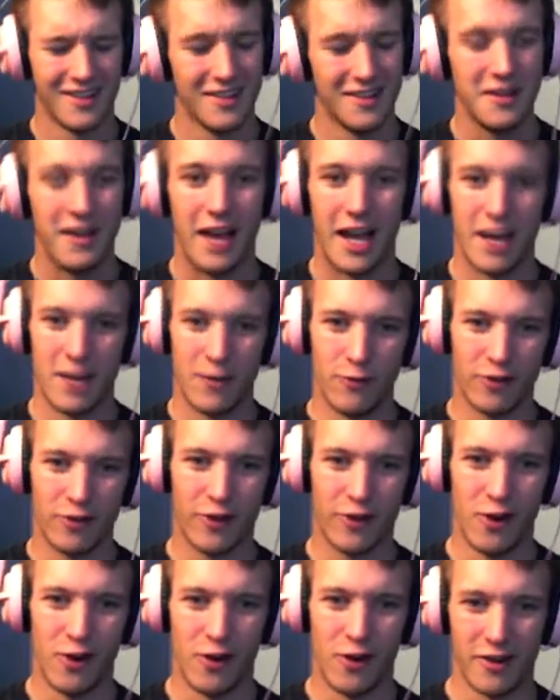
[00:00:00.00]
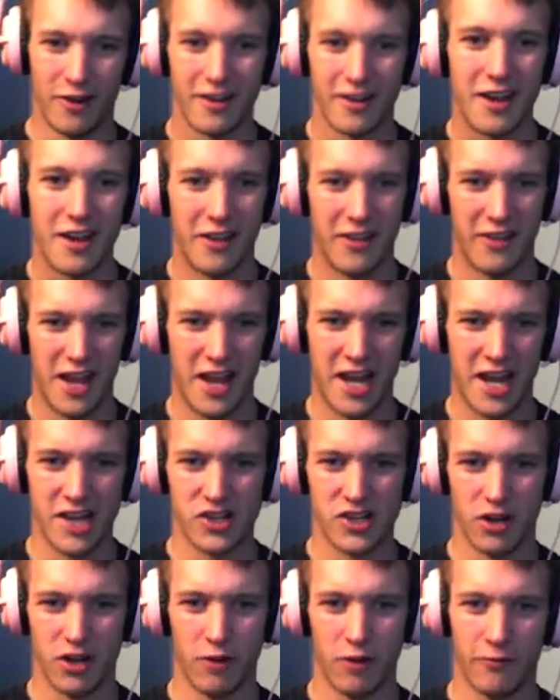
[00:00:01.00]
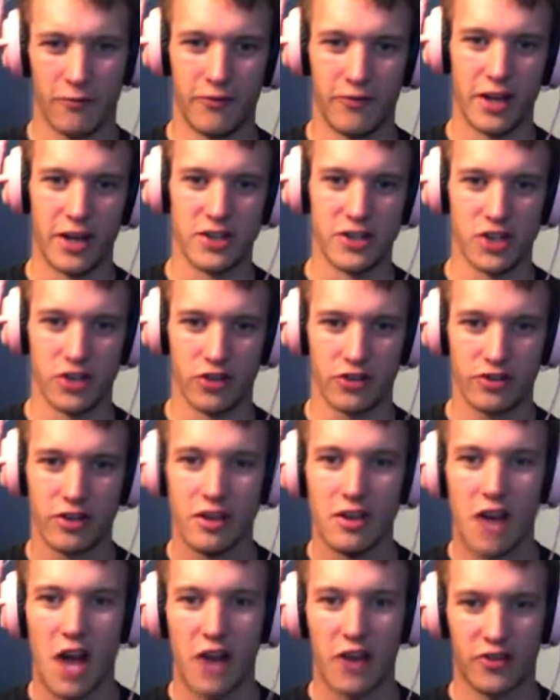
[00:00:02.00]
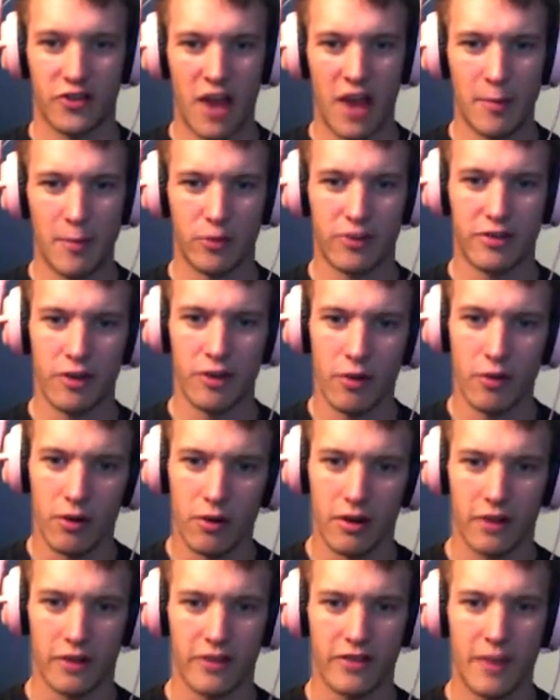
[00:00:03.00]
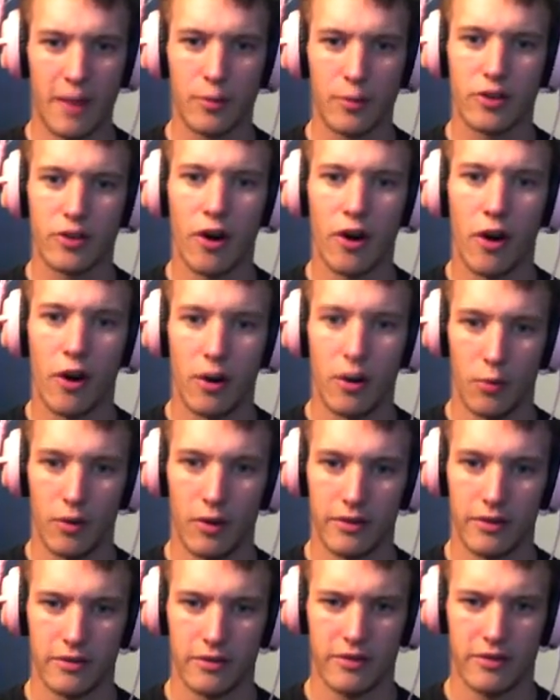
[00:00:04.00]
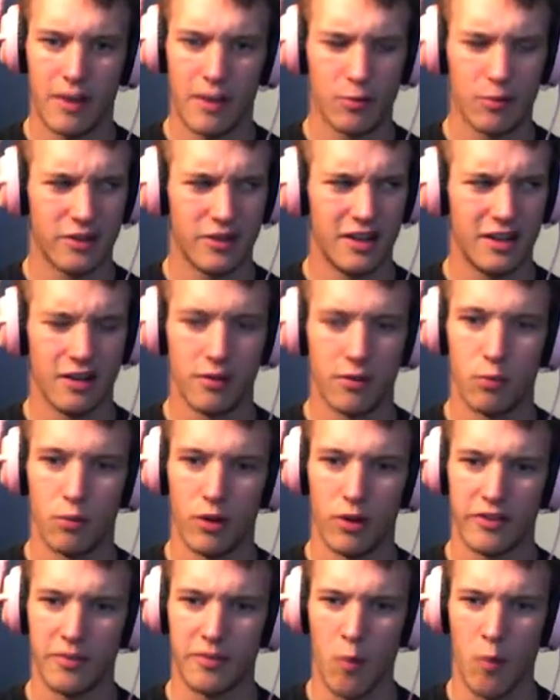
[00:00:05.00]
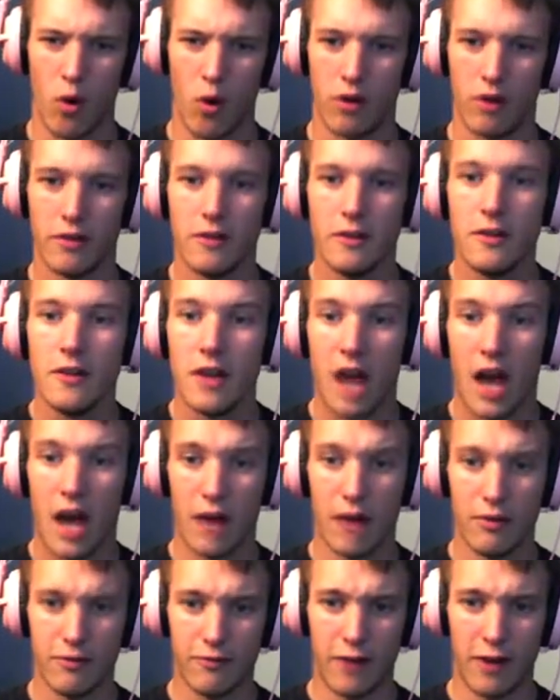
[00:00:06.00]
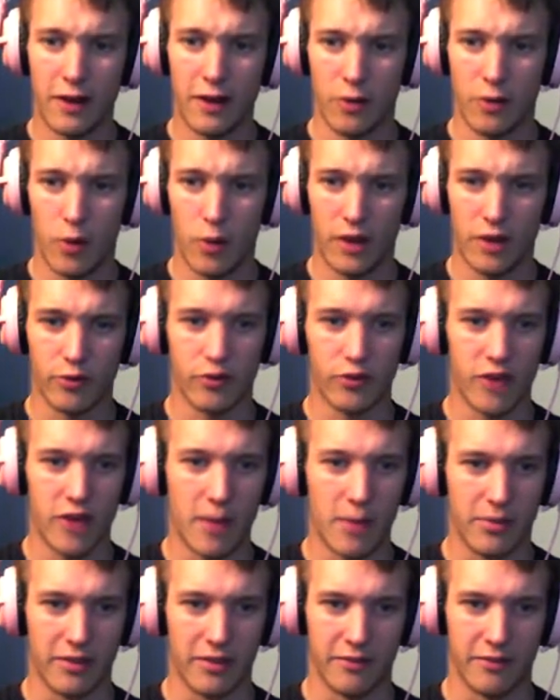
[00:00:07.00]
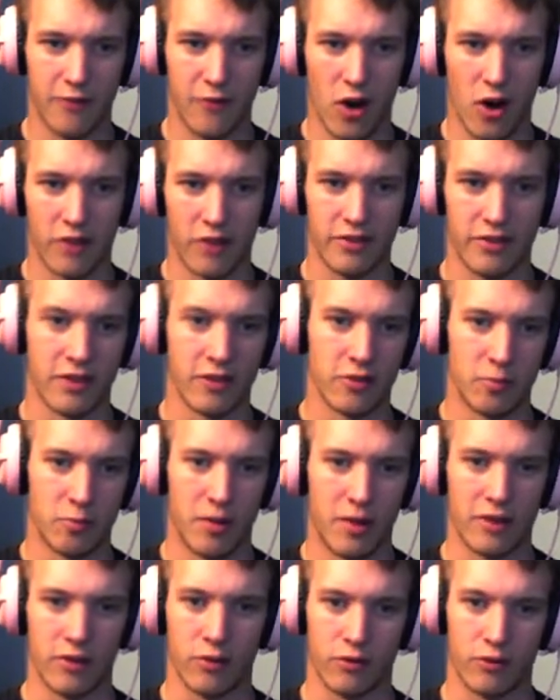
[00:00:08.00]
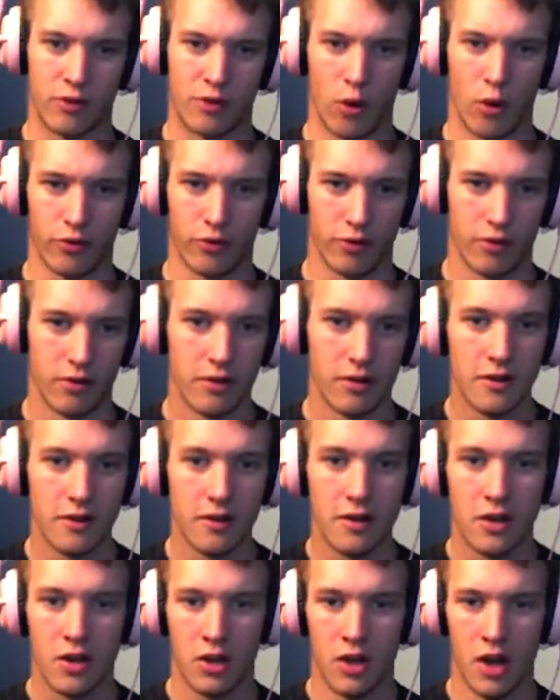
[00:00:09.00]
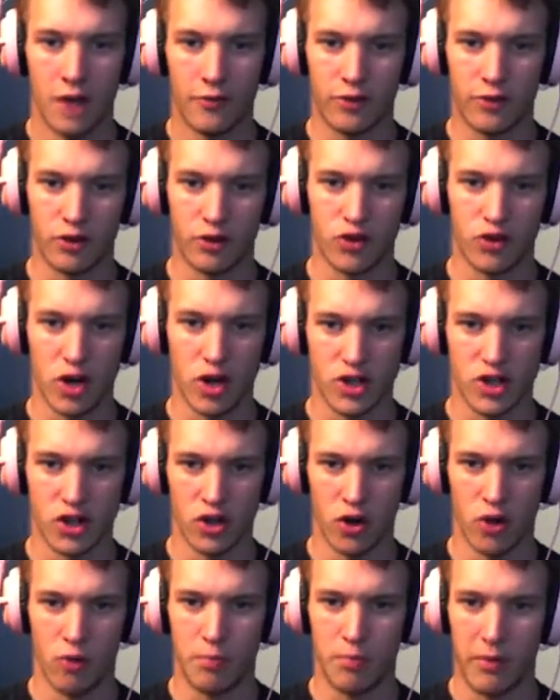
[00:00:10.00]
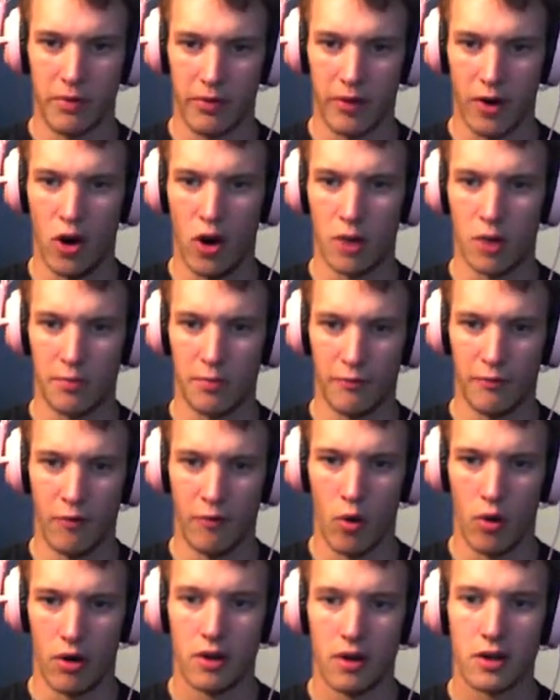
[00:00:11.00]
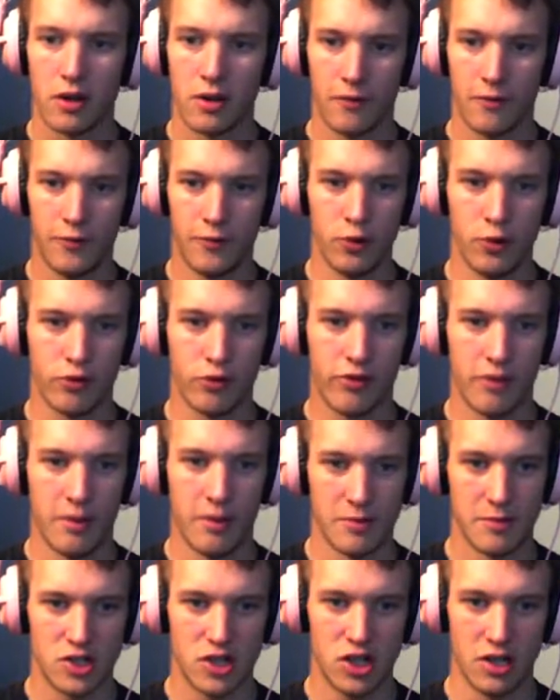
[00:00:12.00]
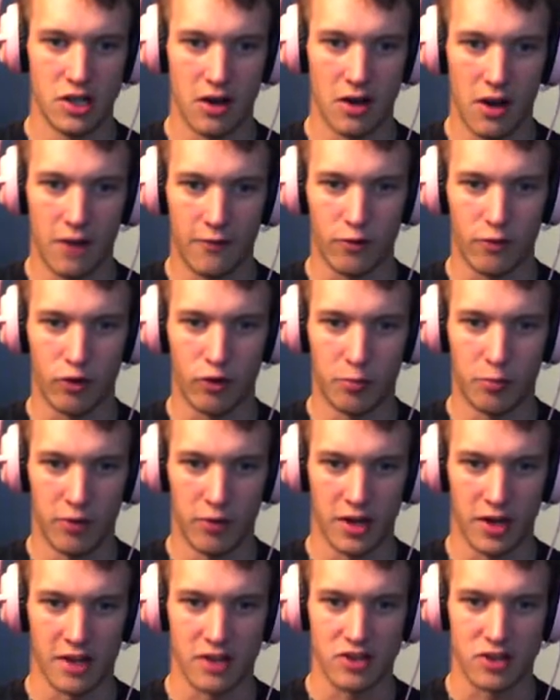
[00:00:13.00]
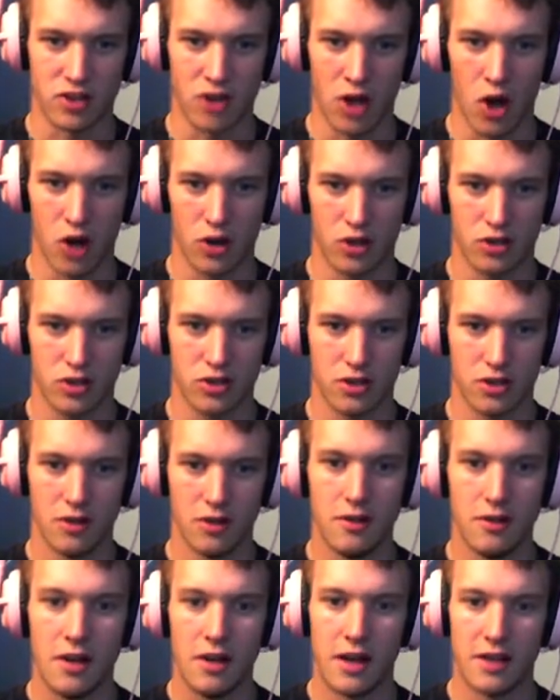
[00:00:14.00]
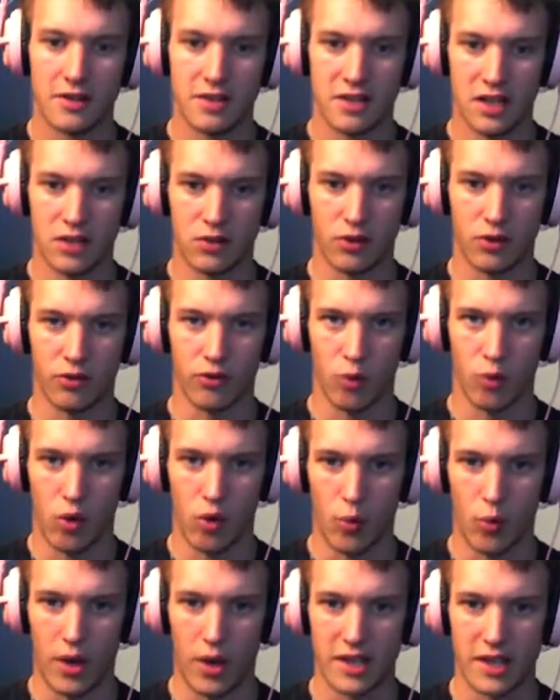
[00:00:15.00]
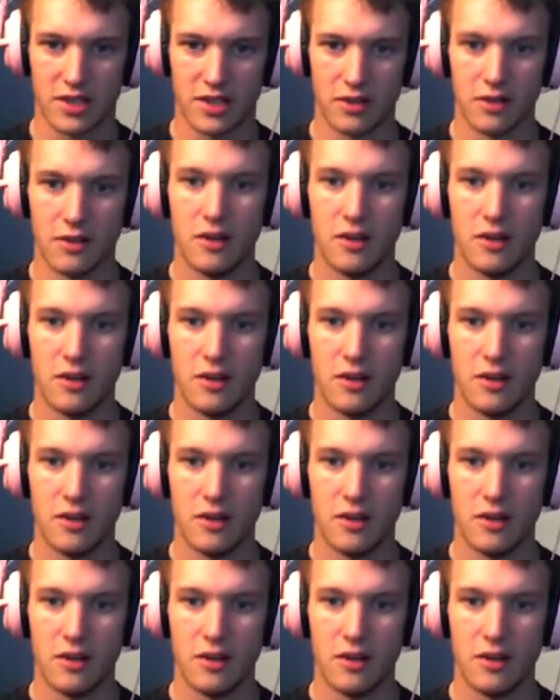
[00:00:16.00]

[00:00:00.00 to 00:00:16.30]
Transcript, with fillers: I have returned, an angel of vengeance, a saboteur, a saboteur, one, saboteur, once more. I will find a way to stop this vast enterprise of slaughter. Enough destruction opened the heart before, confused the machine enough to spring its locks and secret doorways.